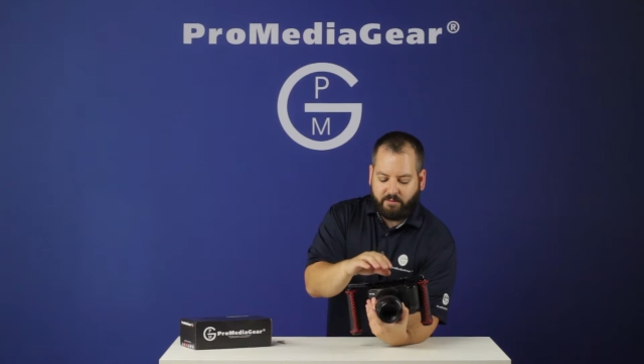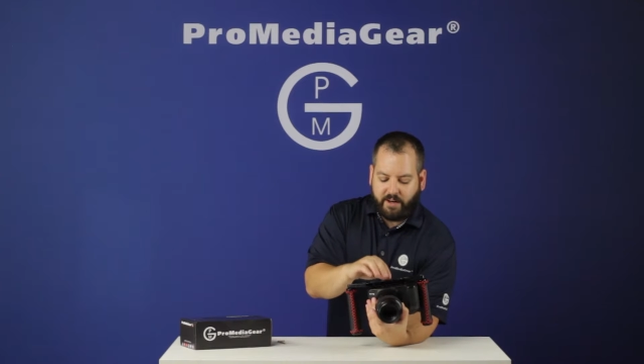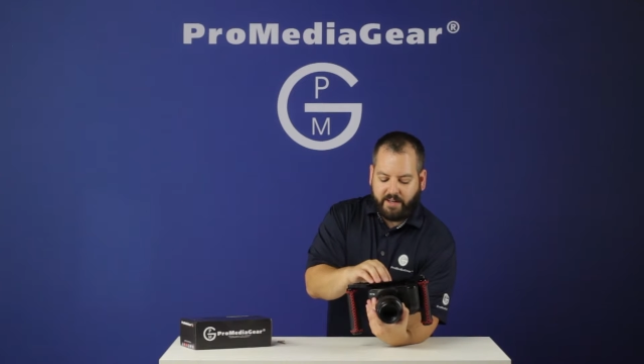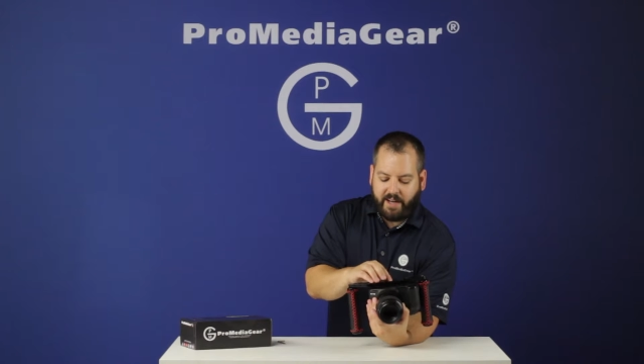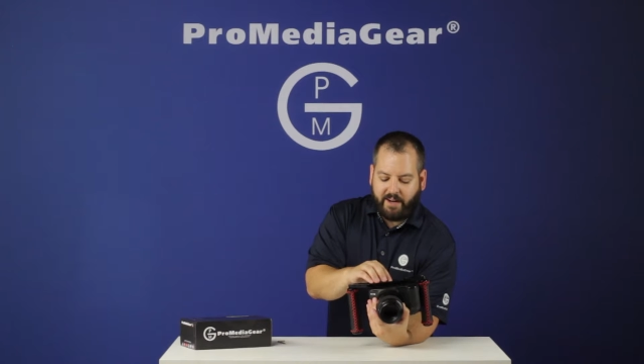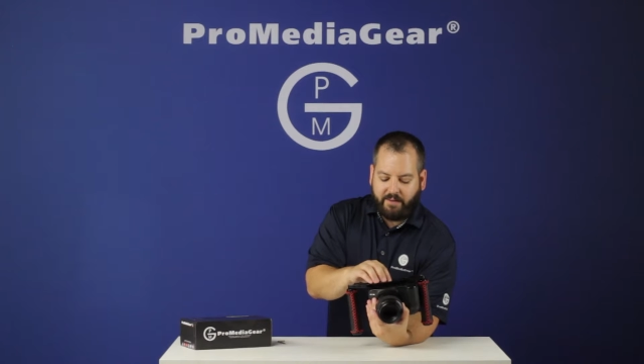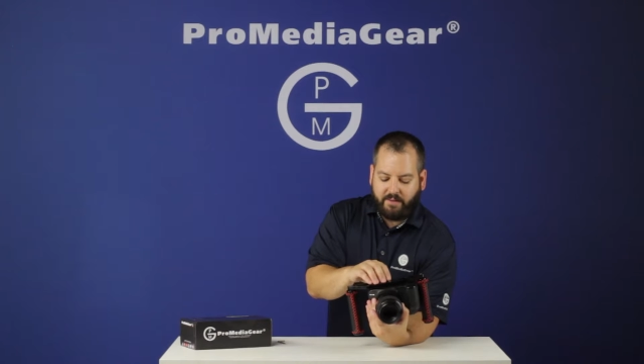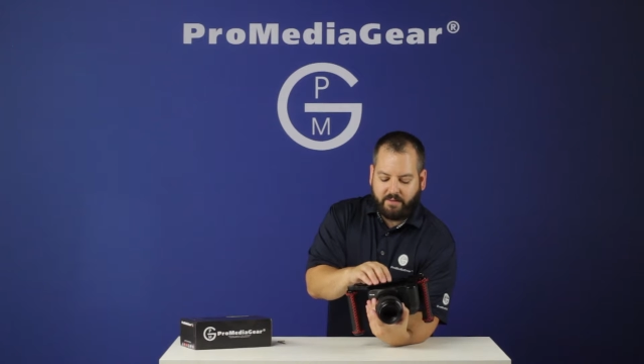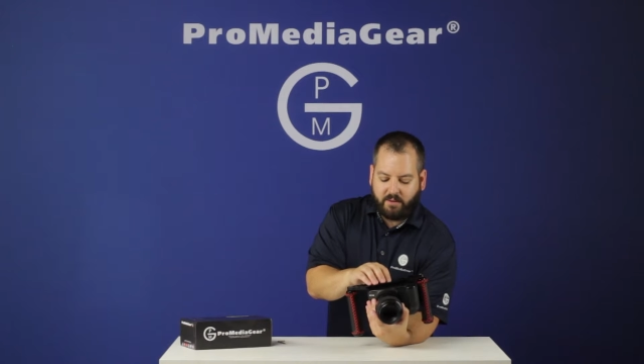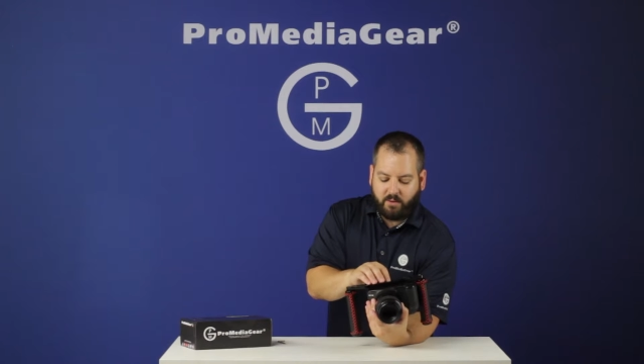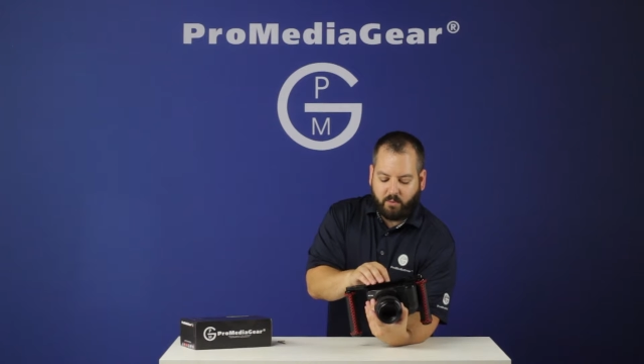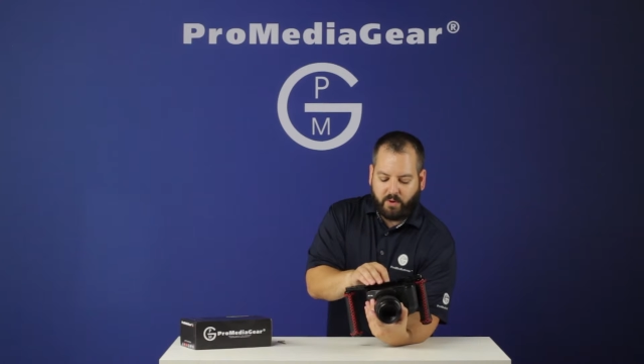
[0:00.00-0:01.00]
right now,
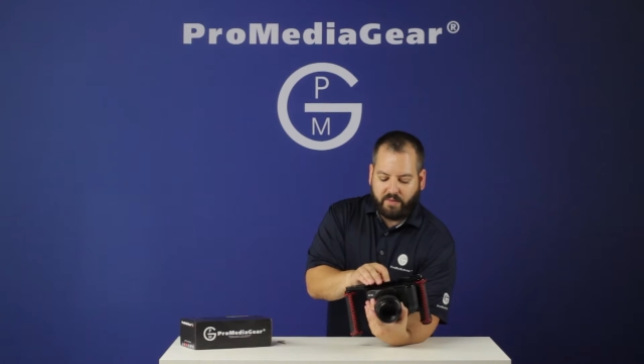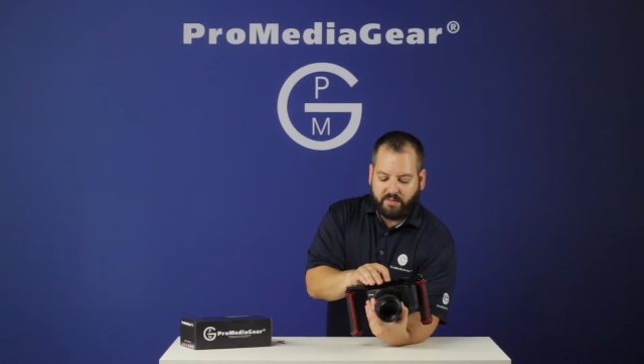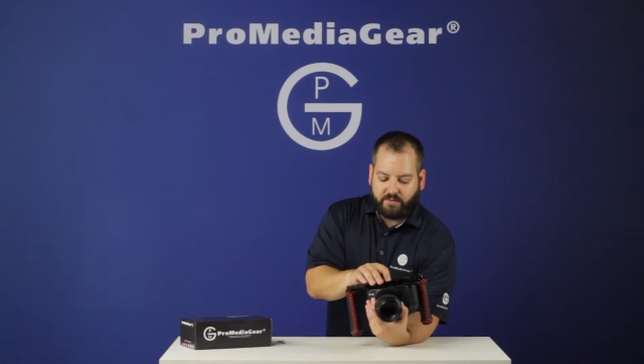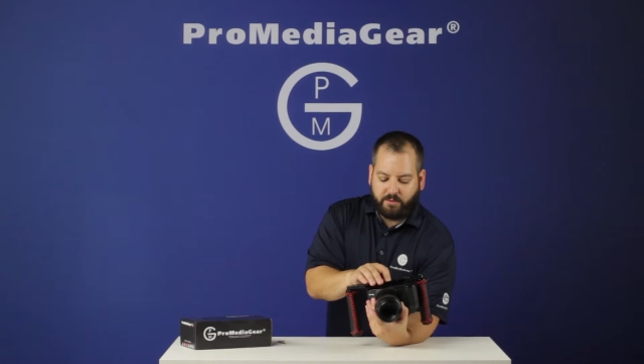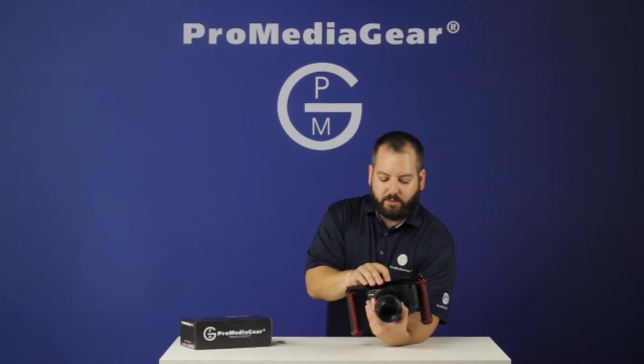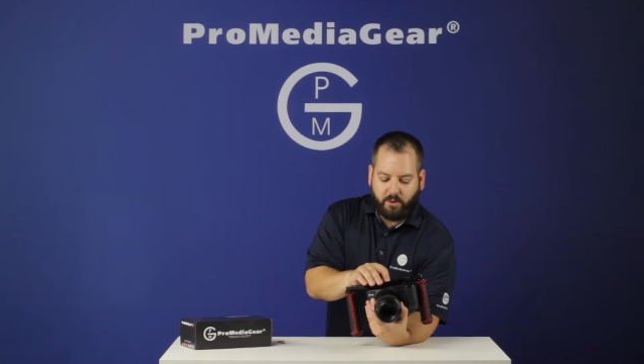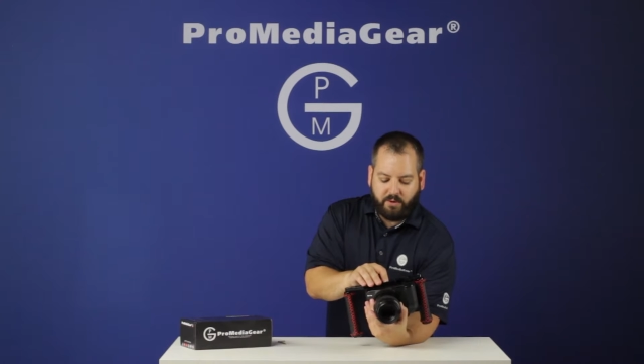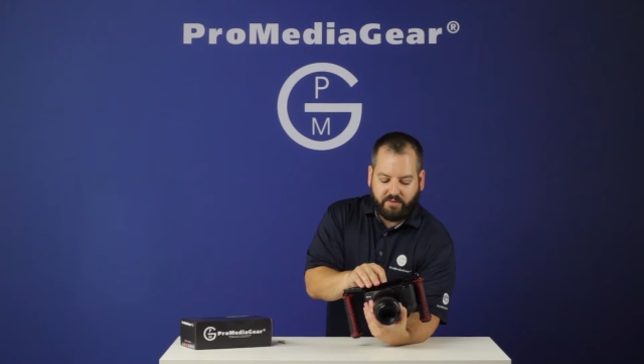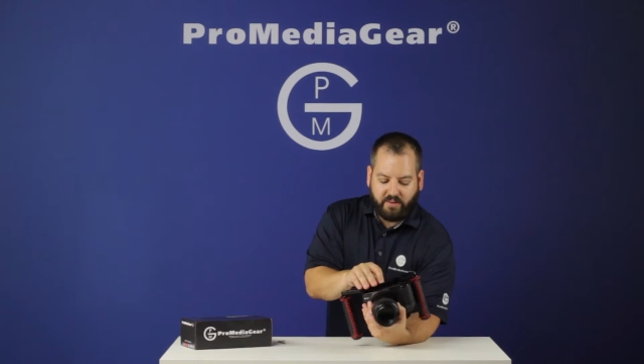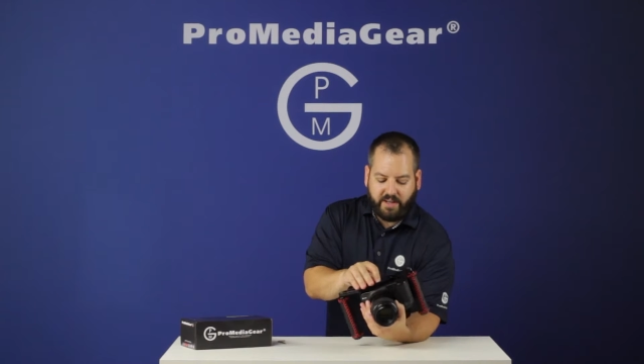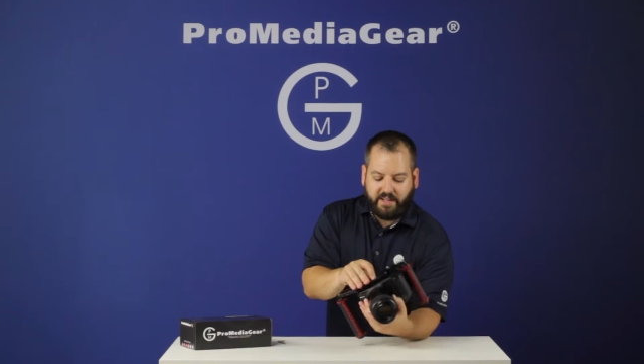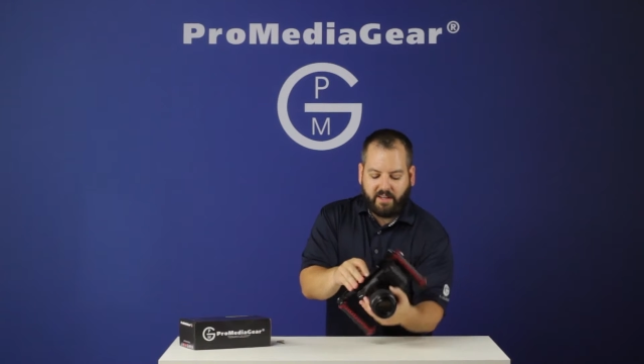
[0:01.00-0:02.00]
where the screw hole is
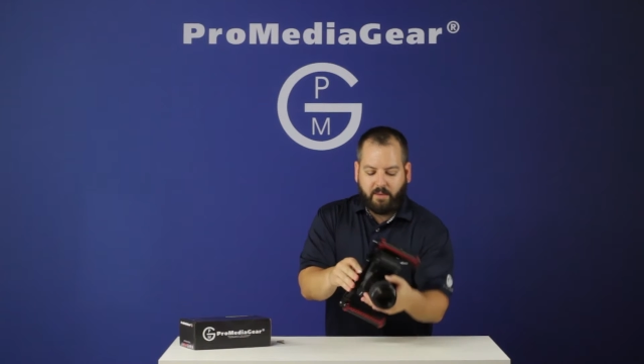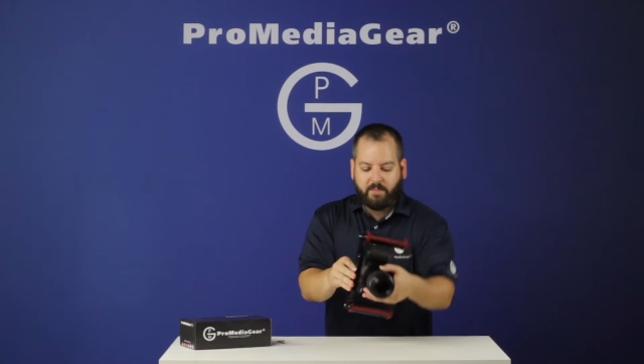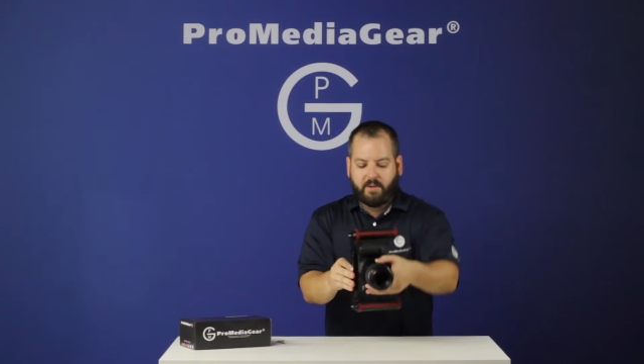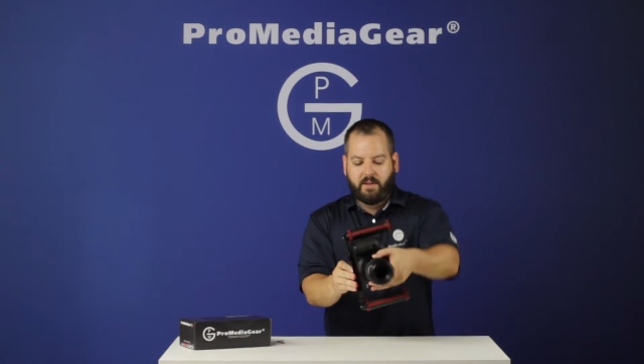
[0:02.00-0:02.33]
lining up,